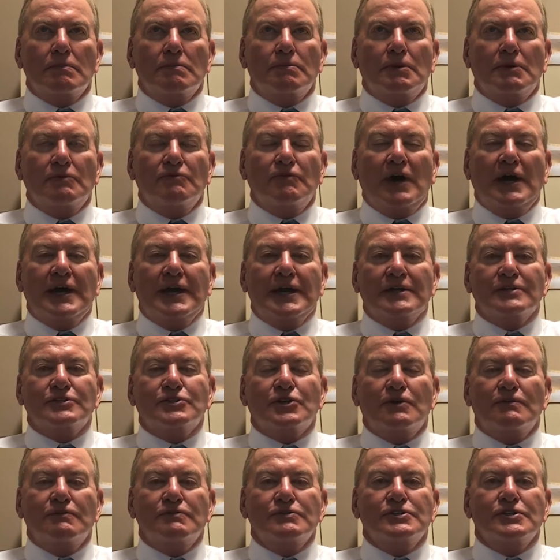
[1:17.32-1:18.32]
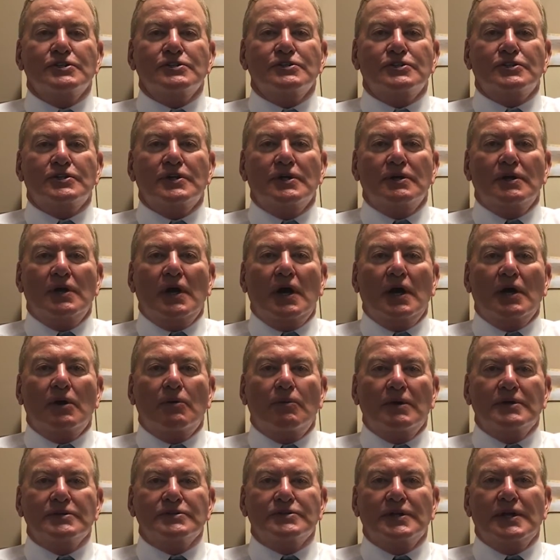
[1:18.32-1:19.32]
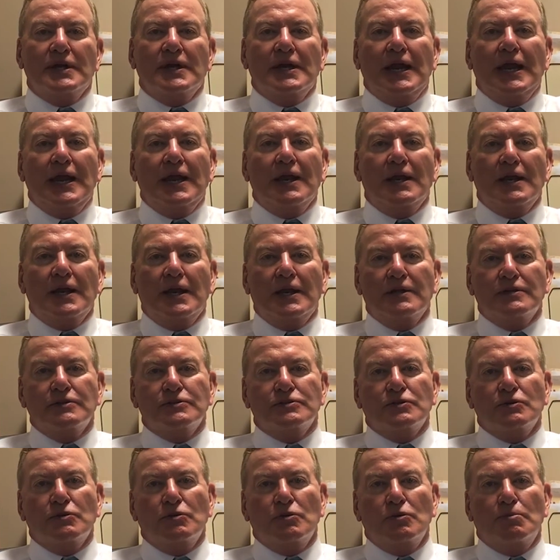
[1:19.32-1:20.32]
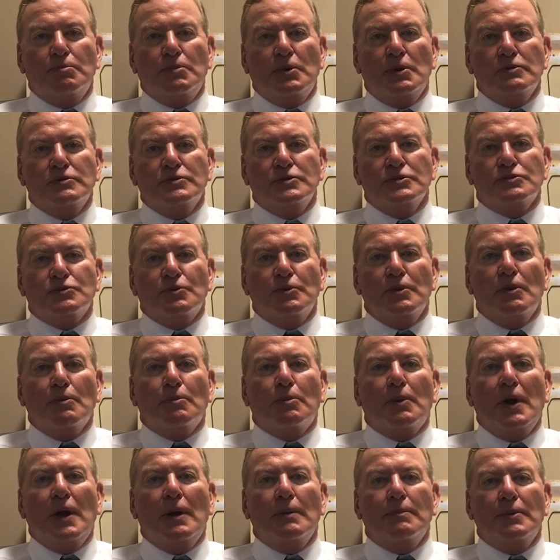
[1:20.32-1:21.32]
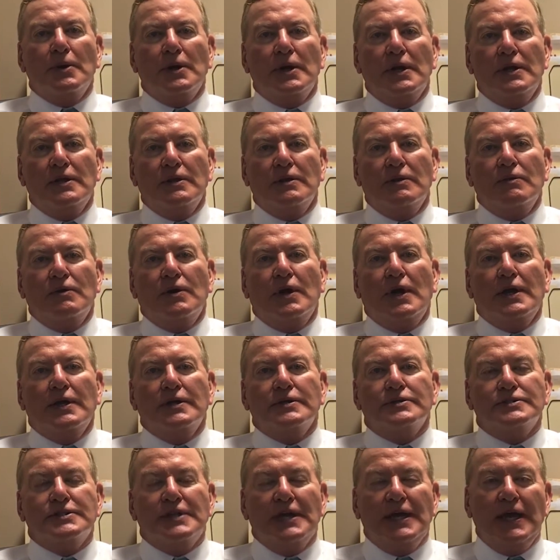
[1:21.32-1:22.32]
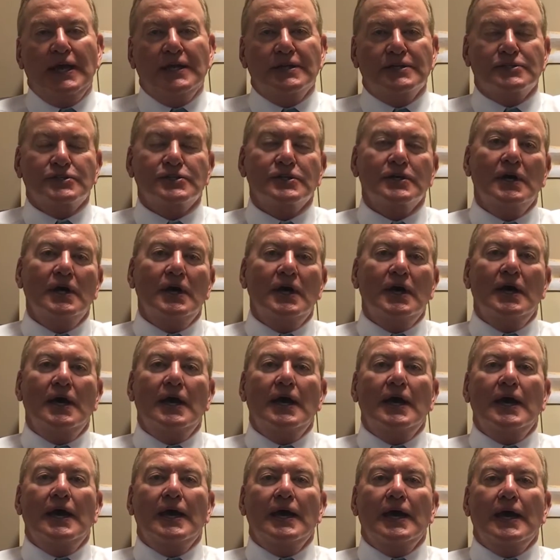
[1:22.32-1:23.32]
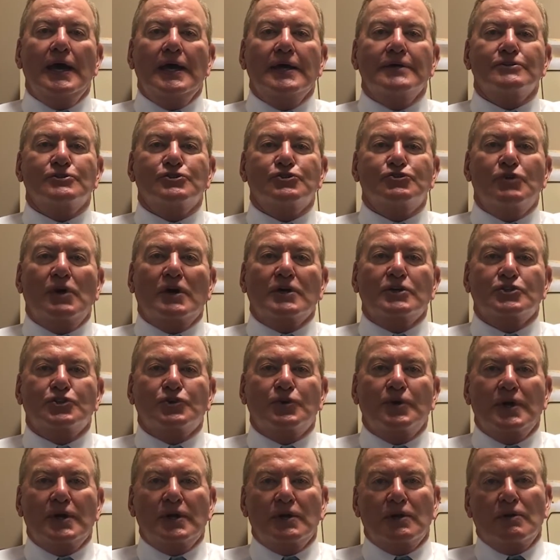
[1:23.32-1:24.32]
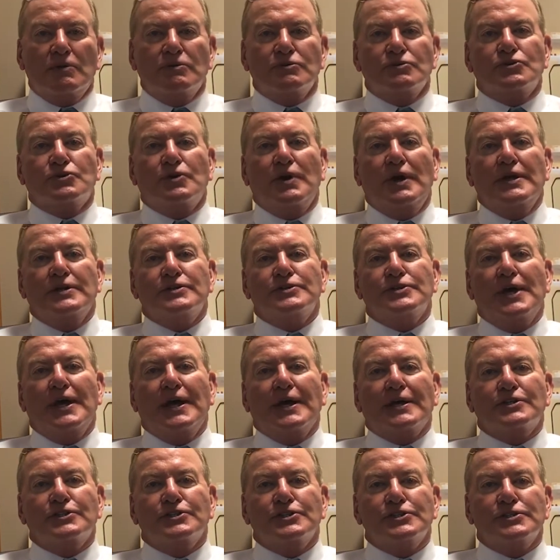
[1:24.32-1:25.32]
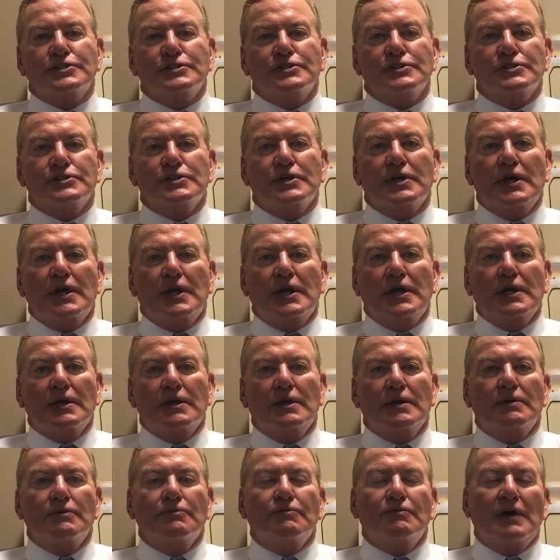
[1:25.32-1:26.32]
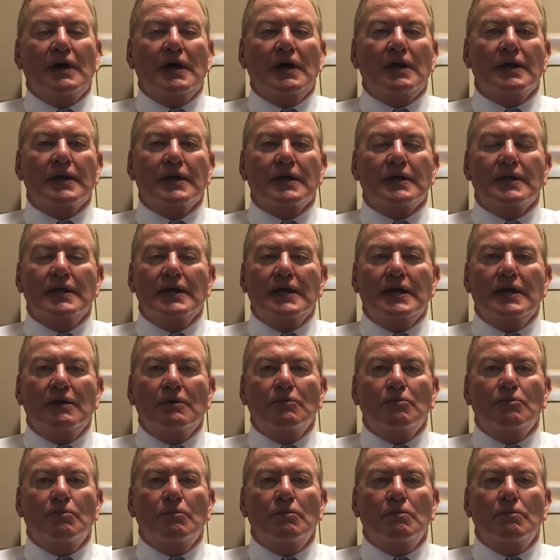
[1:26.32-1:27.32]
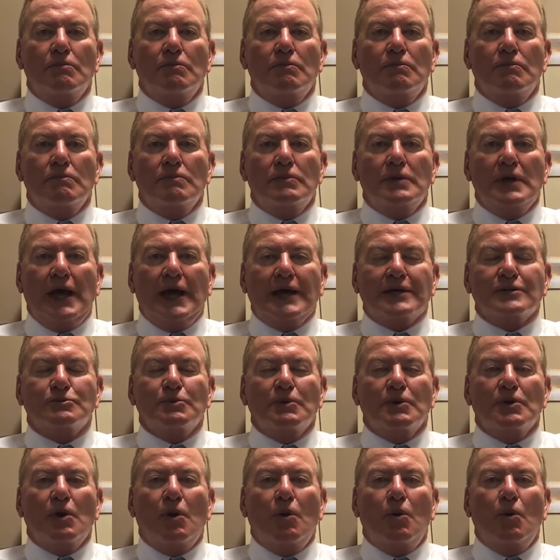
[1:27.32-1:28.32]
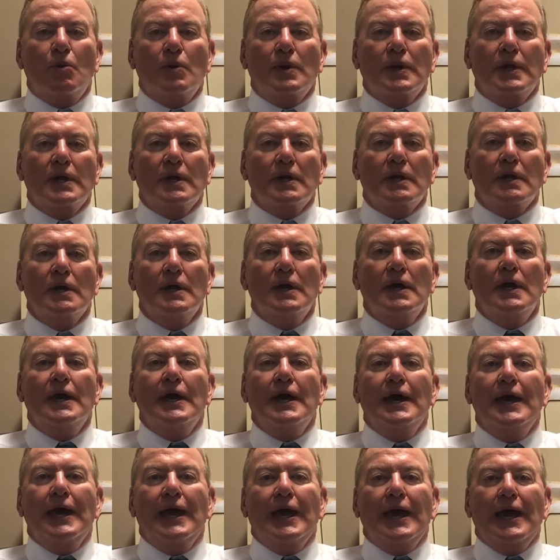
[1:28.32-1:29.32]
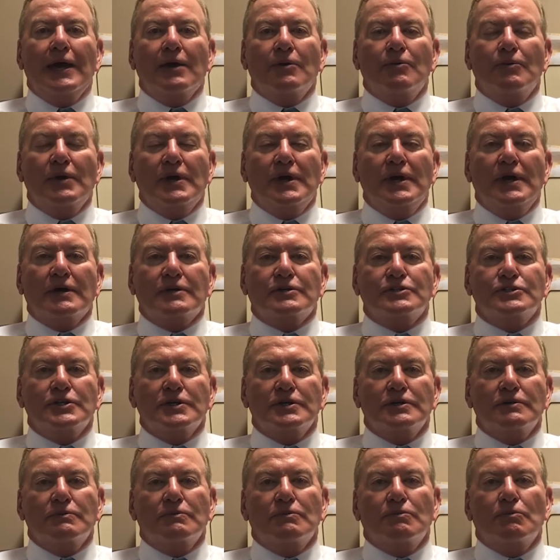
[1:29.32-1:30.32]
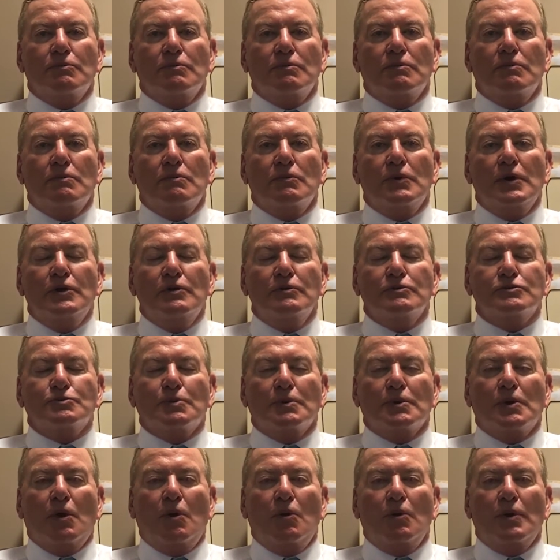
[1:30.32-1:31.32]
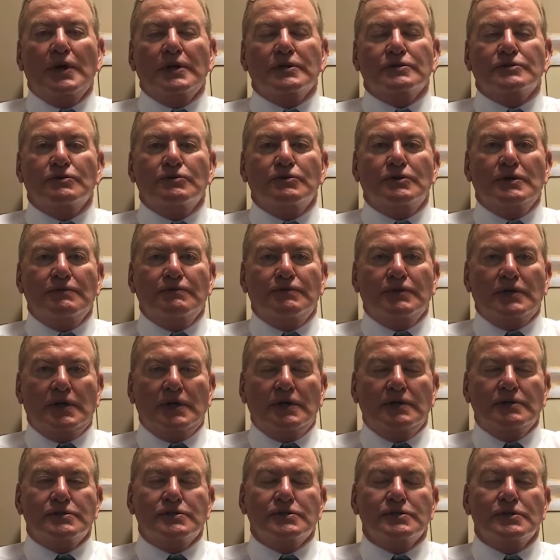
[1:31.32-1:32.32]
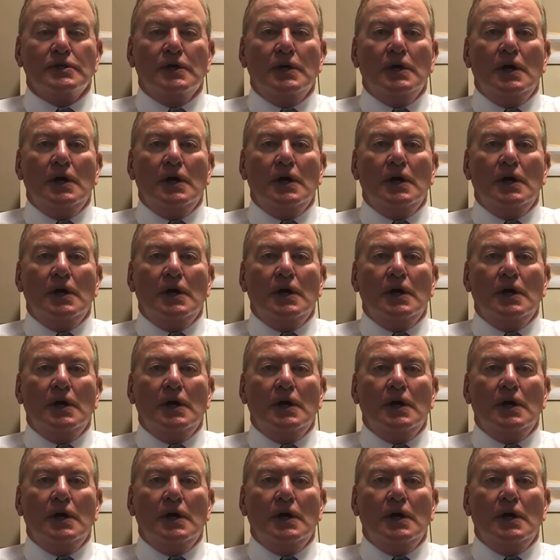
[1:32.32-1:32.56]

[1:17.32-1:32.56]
providing services to non-resident aliens who purchase real property in the United States and structuring those transactions and filing the tax withholding and reduced withholding certificates.